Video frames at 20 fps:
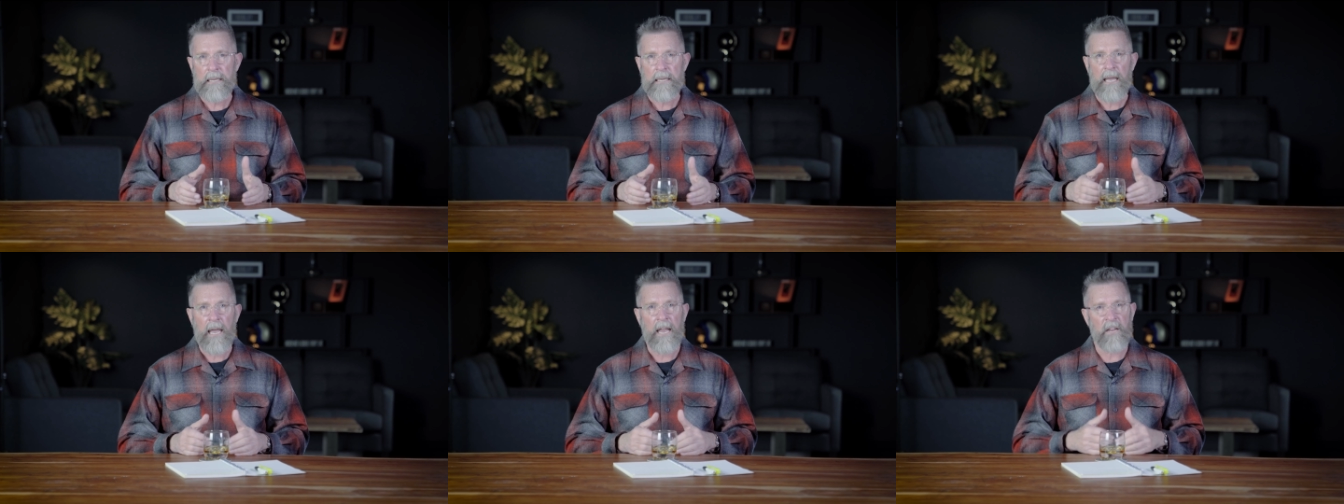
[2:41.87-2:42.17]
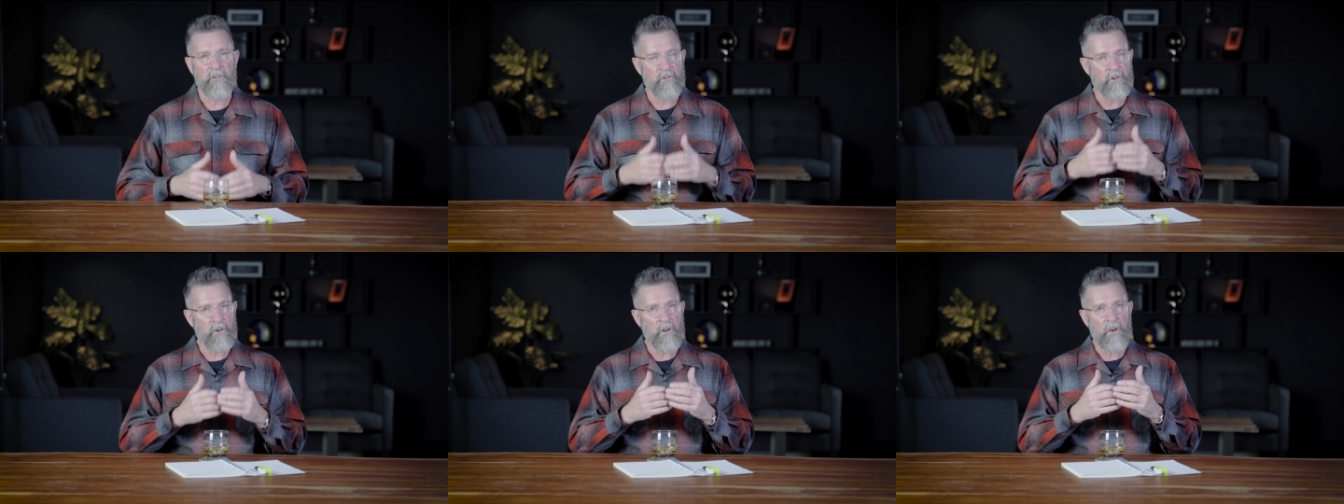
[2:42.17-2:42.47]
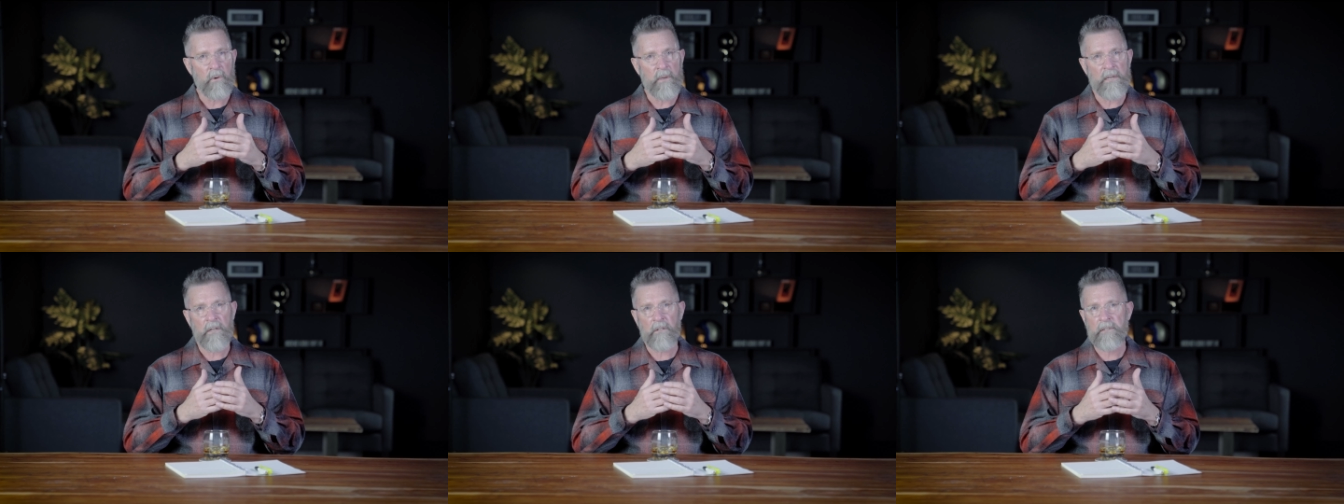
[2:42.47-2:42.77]
As you
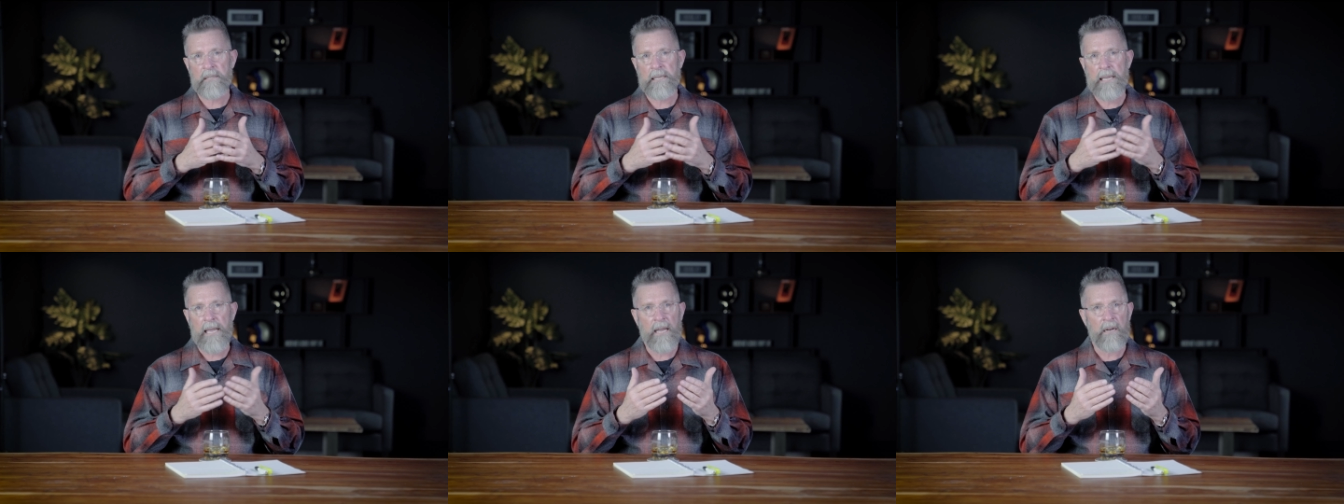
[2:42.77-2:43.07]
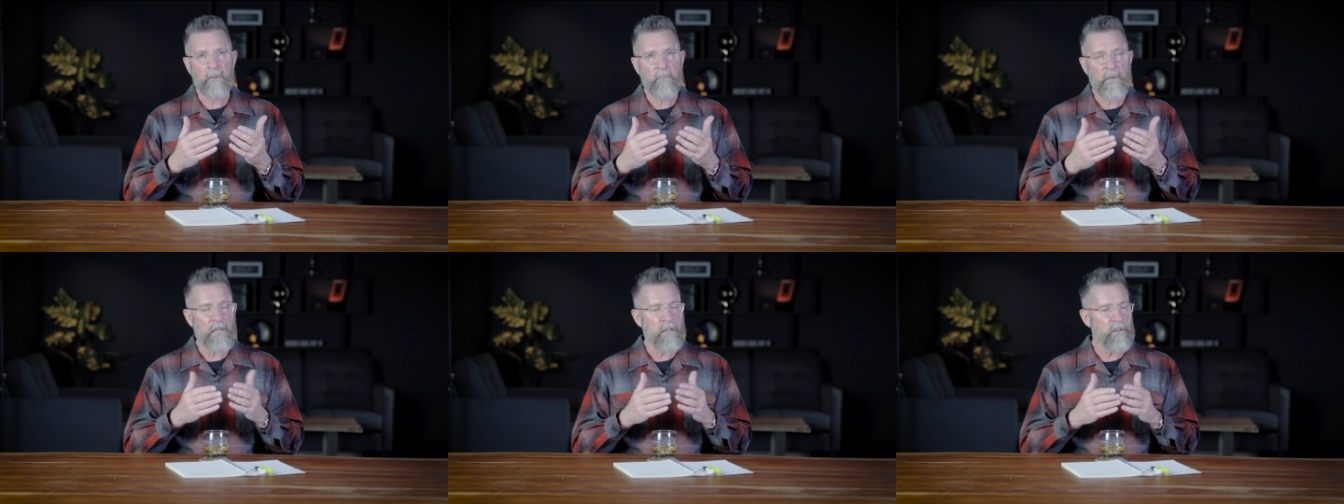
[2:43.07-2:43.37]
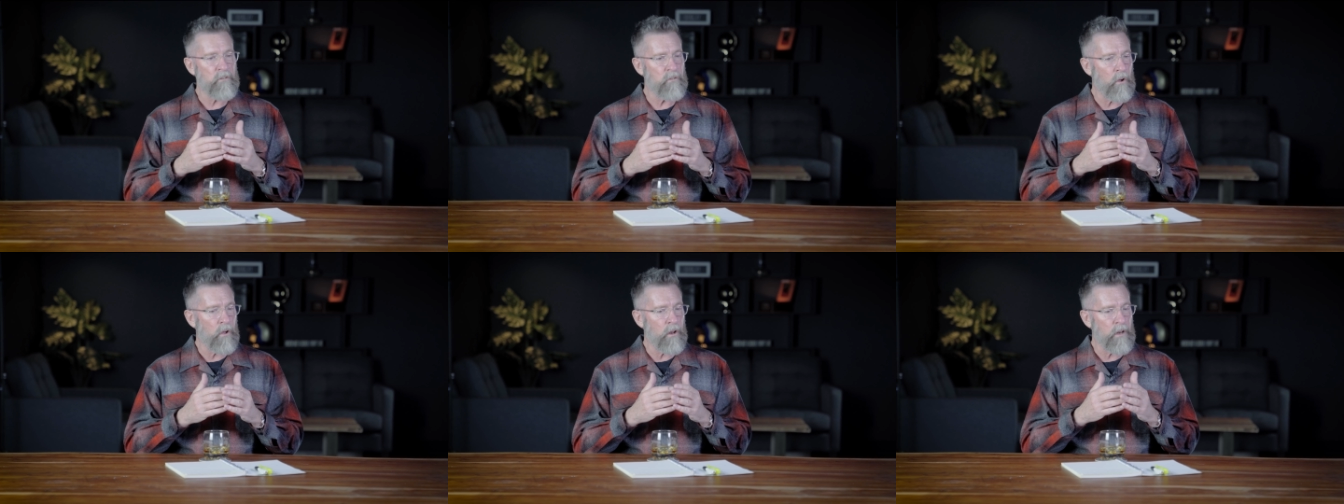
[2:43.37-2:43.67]
know, HILT Academy
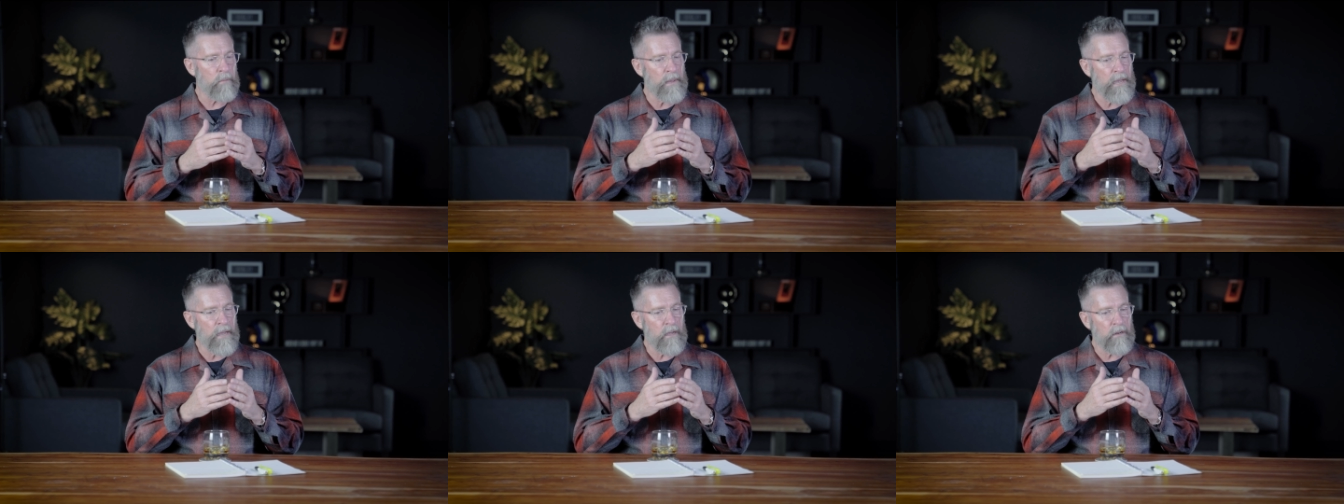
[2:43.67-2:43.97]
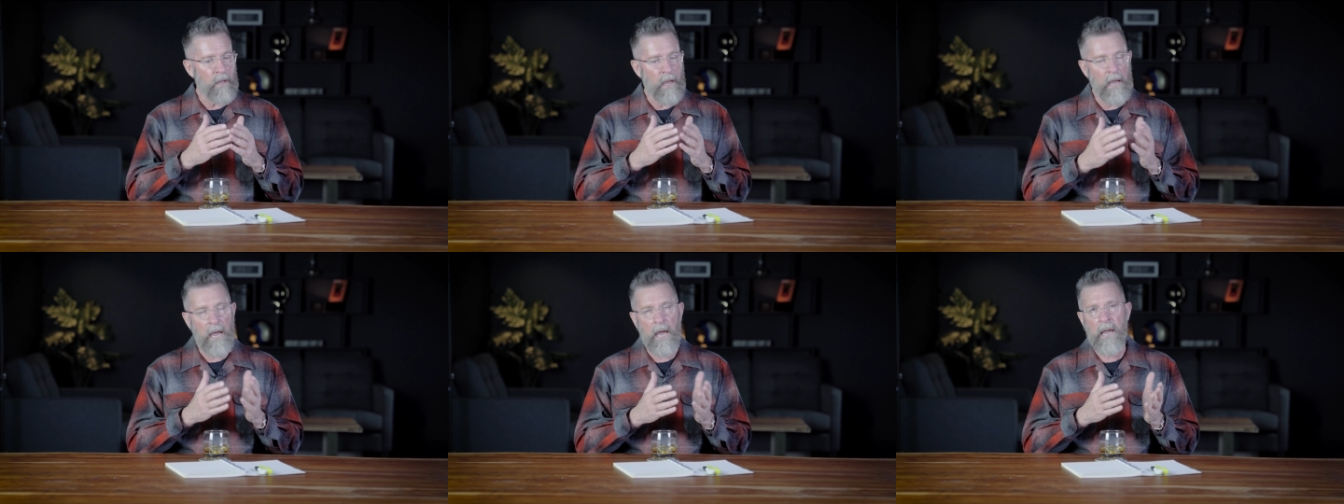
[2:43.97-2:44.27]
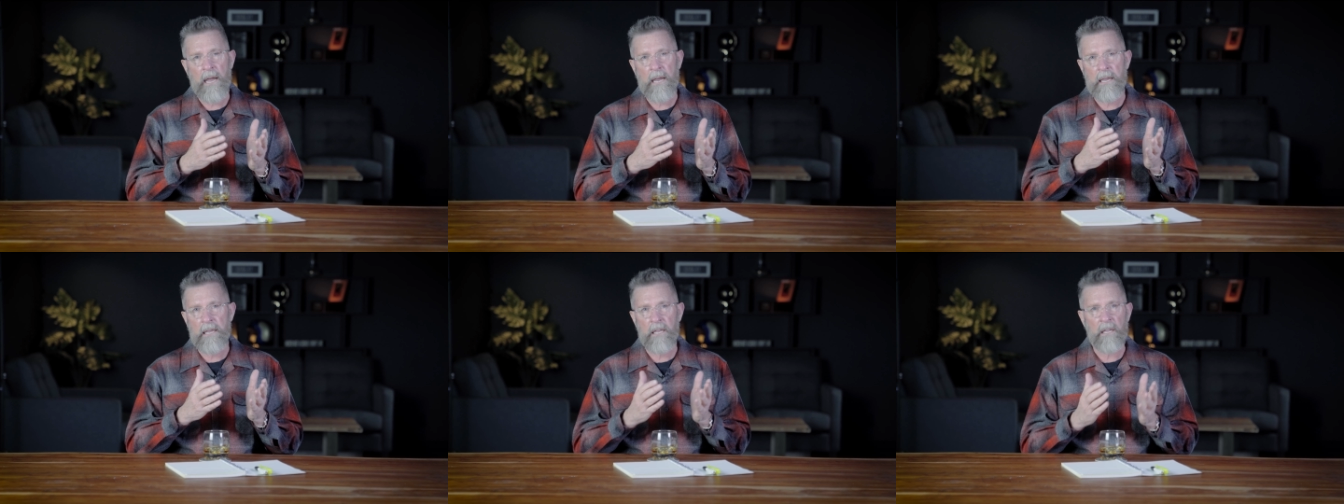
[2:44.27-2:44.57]
is all about
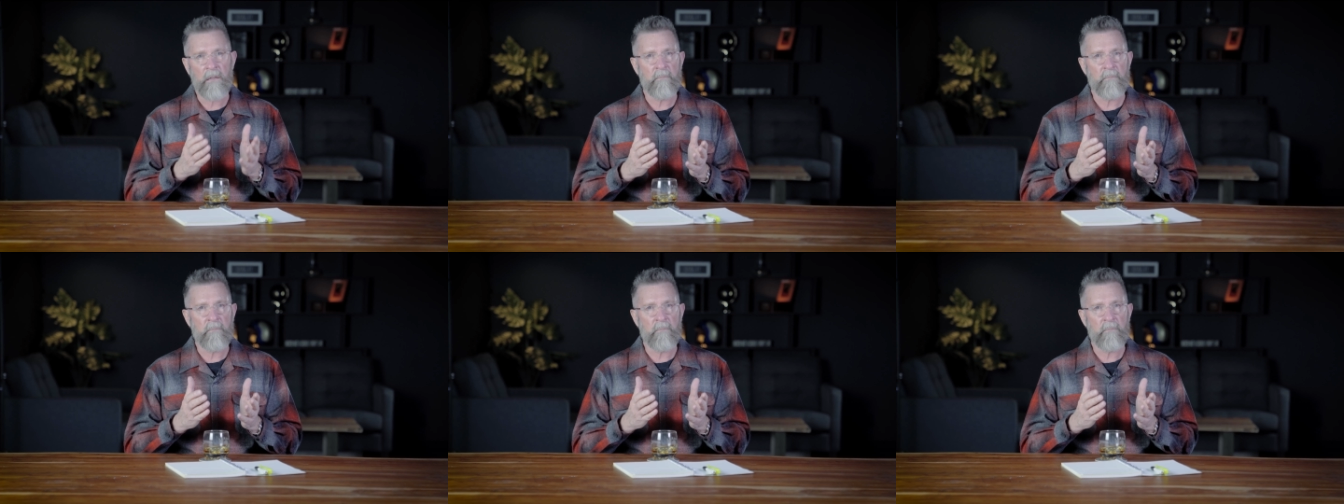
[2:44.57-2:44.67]
high